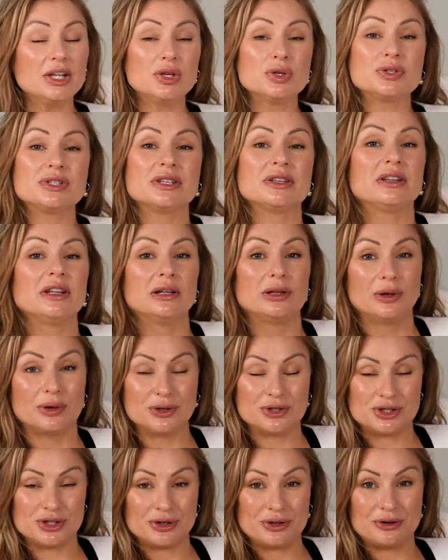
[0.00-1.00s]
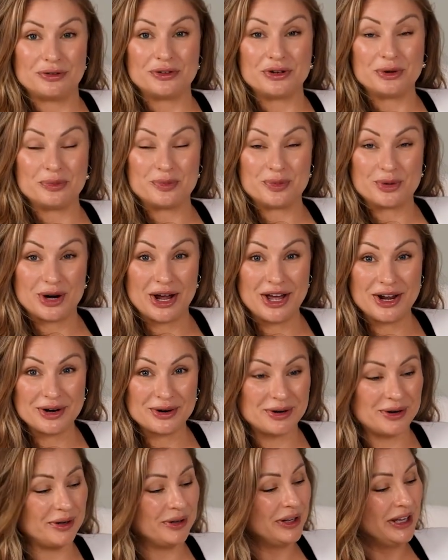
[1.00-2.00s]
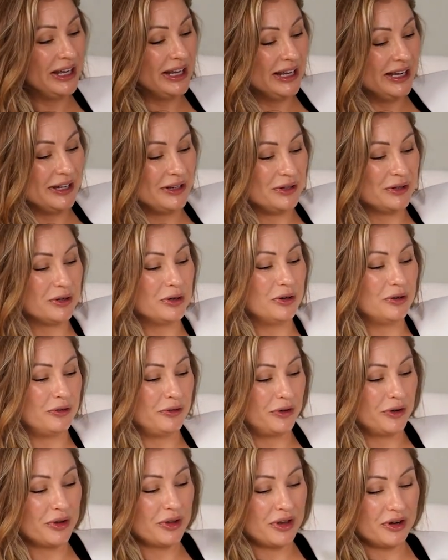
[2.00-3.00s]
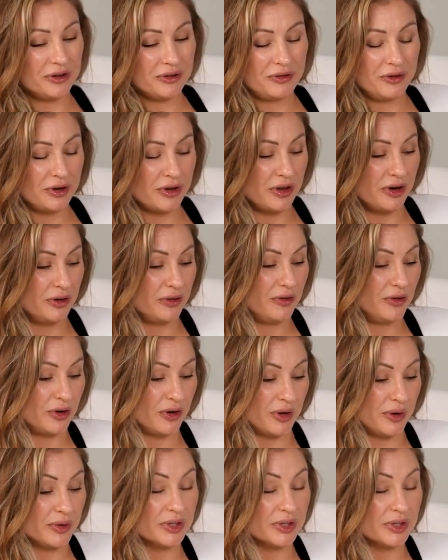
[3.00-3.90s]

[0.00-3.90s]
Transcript: using the logic of your protocol, you go further and further and further.